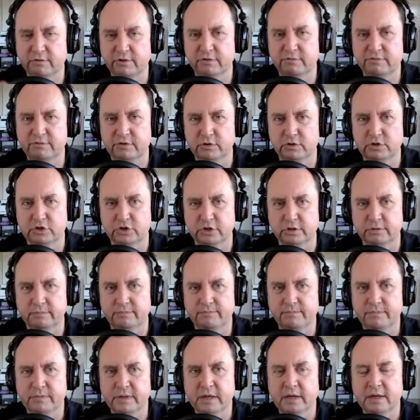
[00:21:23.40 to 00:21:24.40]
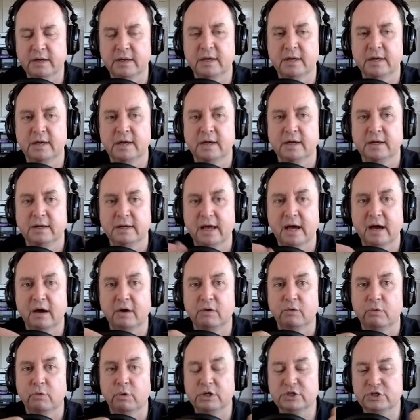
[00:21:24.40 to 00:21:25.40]
for the future.
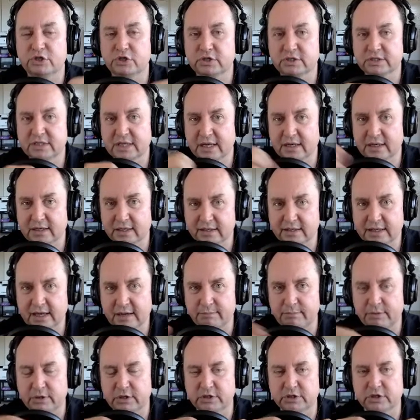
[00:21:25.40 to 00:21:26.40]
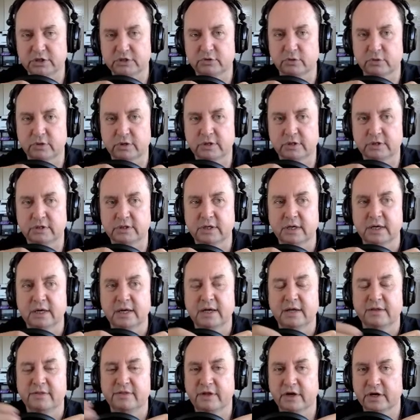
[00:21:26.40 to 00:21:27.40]
Now, once you send in that purchase order,
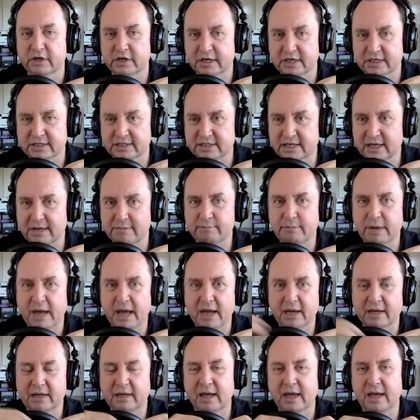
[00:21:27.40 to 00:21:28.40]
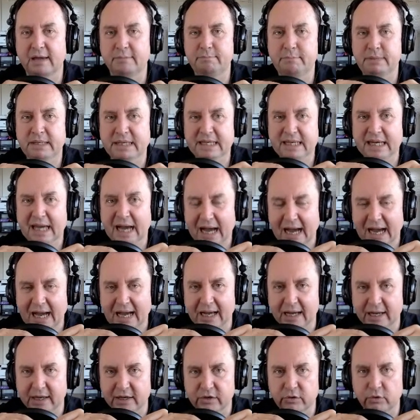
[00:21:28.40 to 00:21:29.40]
they're going to send back a
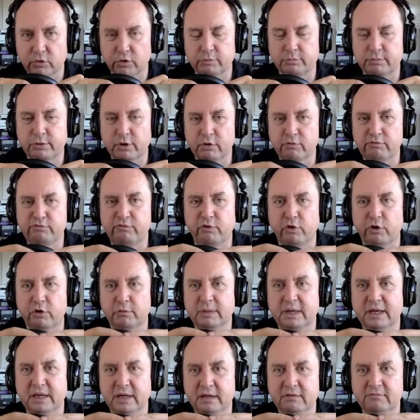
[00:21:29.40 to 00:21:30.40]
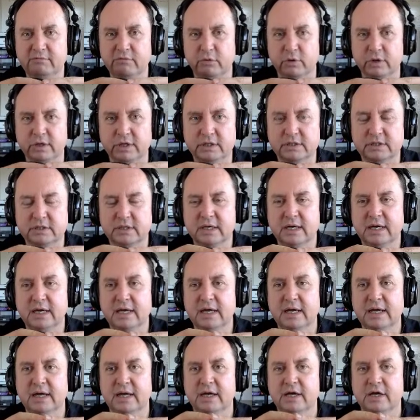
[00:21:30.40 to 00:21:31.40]
PI or pro forma invoice.
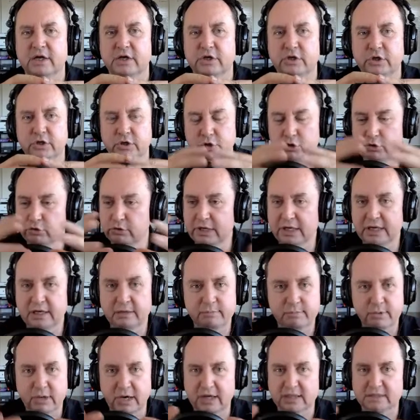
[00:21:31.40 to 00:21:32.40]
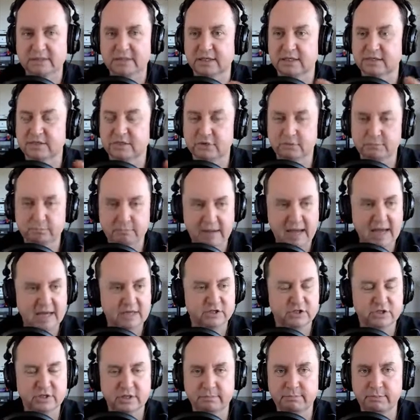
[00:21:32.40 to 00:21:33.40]
You need a process to
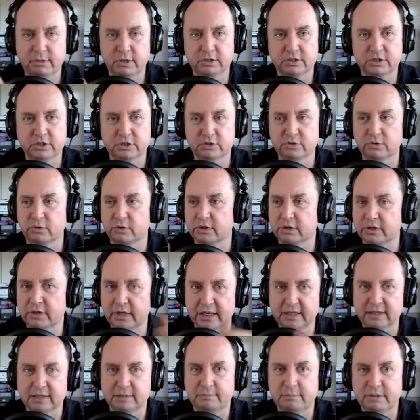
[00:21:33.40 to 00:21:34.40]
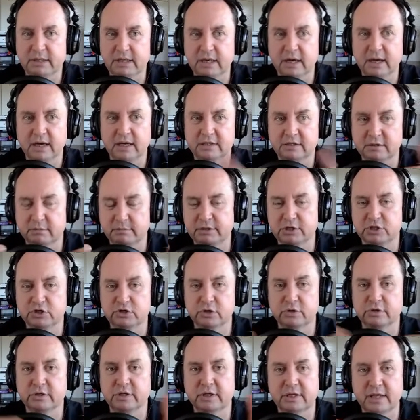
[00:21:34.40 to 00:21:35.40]
match the purchase order and the PI to be
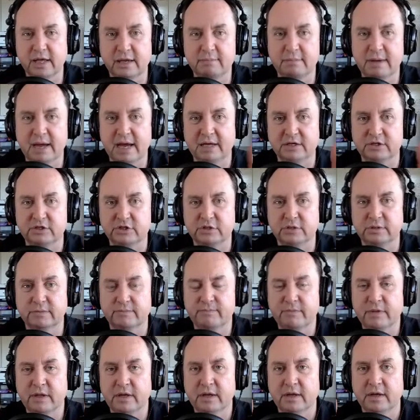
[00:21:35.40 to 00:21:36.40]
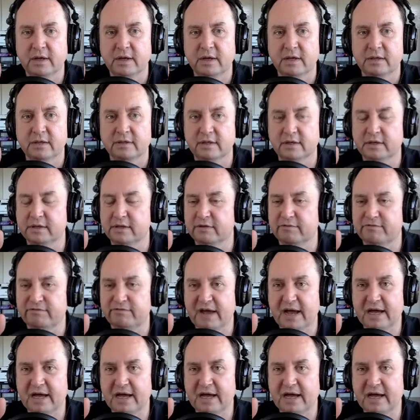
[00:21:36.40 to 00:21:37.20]
sure that they match. The, the